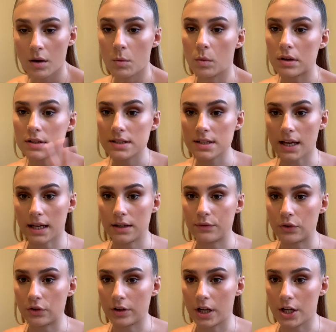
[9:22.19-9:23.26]
Once again, if
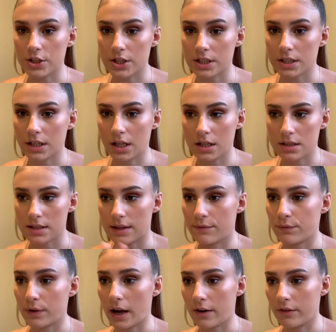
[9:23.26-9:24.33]
you're allergic to nuts, then
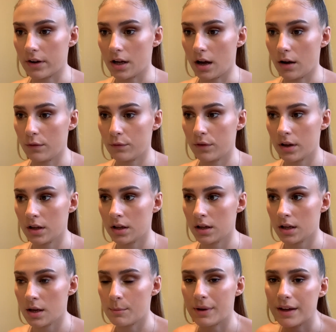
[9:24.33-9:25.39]
fair enough.
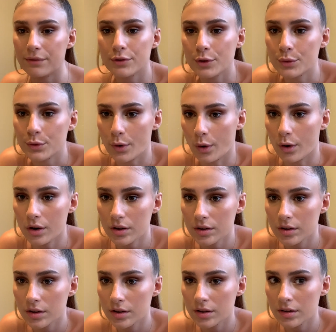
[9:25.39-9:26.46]
But if you're not,
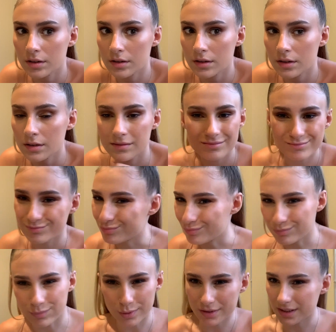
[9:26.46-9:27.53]

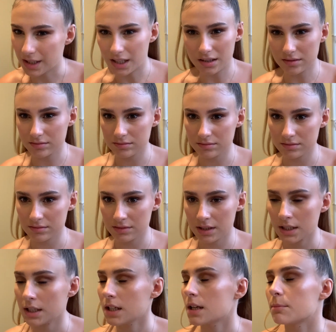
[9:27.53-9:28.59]
what the hell?
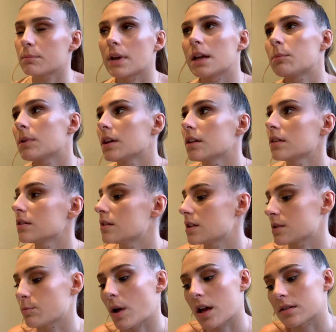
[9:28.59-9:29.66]
Maybe this
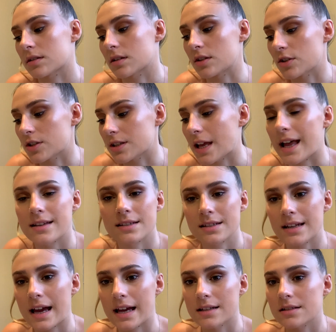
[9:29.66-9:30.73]
person just hasn't
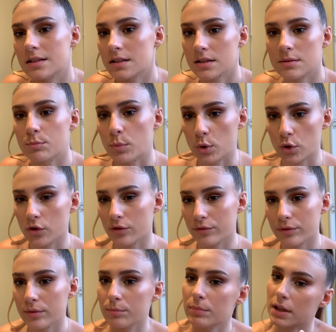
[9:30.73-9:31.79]
had smooth
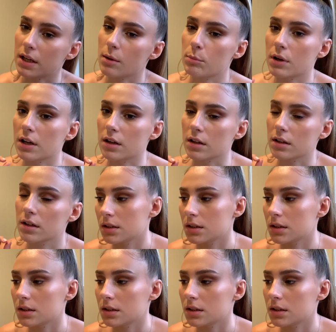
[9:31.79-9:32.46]
peanut butter.